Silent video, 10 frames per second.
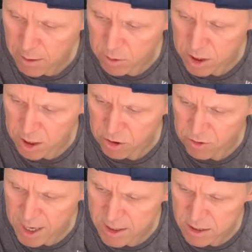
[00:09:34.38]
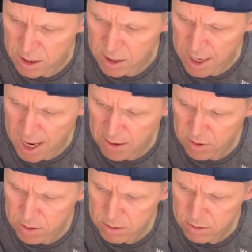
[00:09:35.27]
with your address and
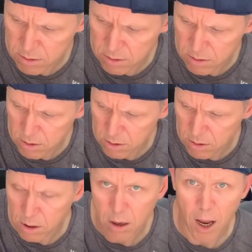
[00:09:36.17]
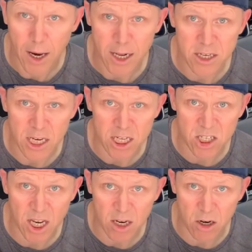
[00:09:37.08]
name and I'll send you a
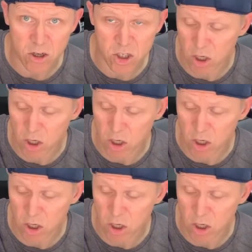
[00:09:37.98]
sticker or